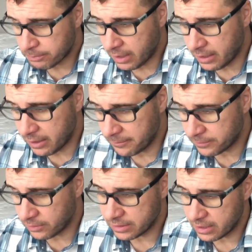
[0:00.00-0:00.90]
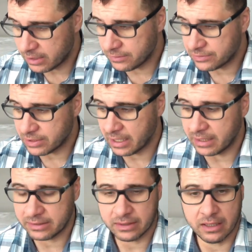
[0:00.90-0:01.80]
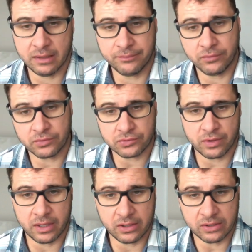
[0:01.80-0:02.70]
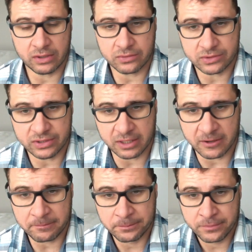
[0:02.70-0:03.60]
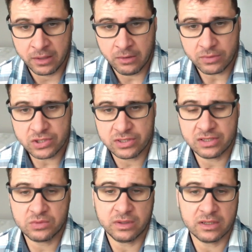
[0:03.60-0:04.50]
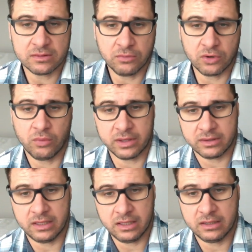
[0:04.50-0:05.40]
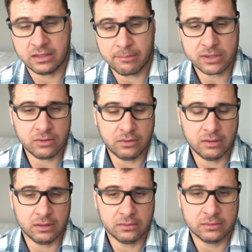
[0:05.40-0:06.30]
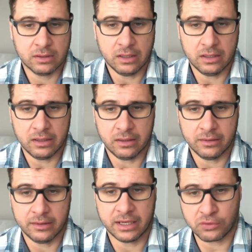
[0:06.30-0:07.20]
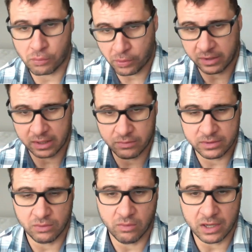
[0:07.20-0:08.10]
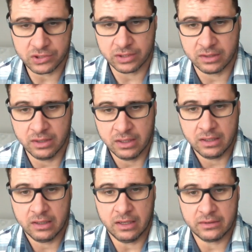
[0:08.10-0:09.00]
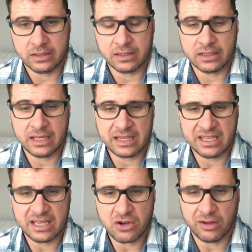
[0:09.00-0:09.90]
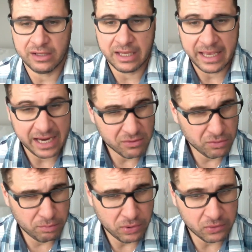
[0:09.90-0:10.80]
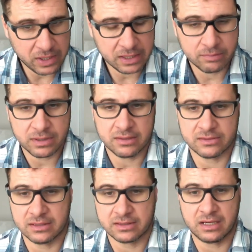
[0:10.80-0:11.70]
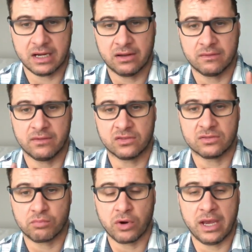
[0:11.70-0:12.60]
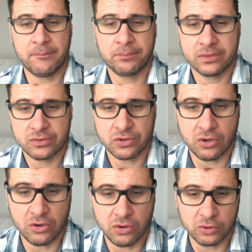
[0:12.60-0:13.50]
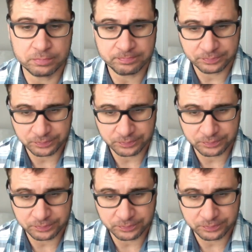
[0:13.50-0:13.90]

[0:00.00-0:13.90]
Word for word: Uh, on the other side, uh, we're trying another setup which this one is more what the typical uh, hydroponic when you watch it. Uh, they, and I think they call it aeroponic because it's kind of a spray. So